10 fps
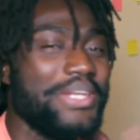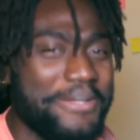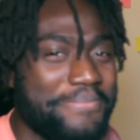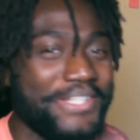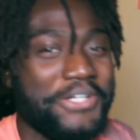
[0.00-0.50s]

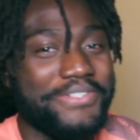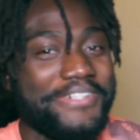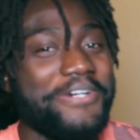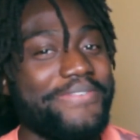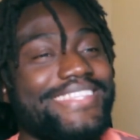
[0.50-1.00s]
Let me know in the
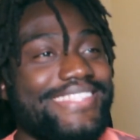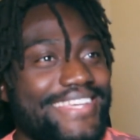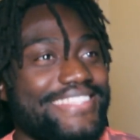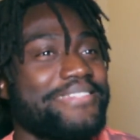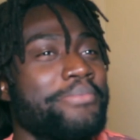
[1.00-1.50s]
comment
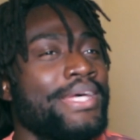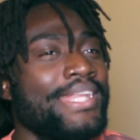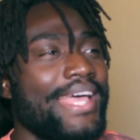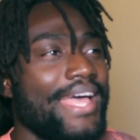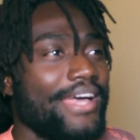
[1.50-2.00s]
section, man.
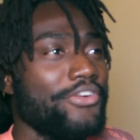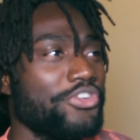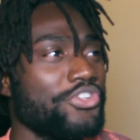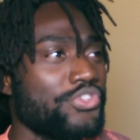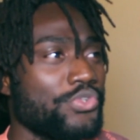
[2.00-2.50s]
And
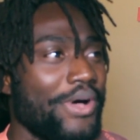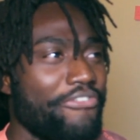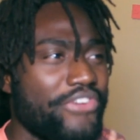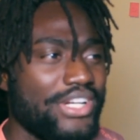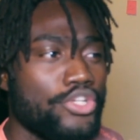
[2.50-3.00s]
also, I
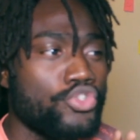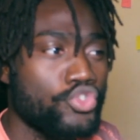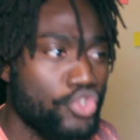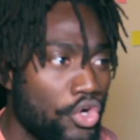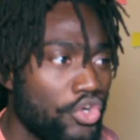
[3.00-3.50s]
think the
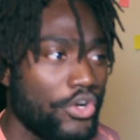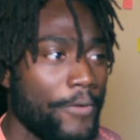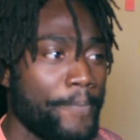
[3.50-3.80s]
song,